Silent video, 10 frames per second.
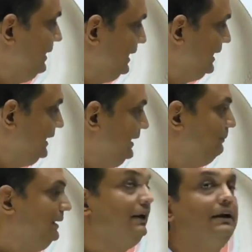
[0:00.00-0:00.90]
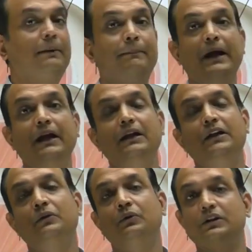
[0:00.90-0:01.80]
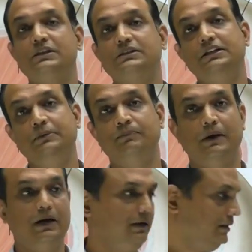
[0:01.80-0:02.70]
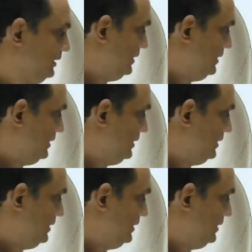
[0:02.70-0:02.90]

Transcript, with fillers: middle and deep layer combinedly known as deep part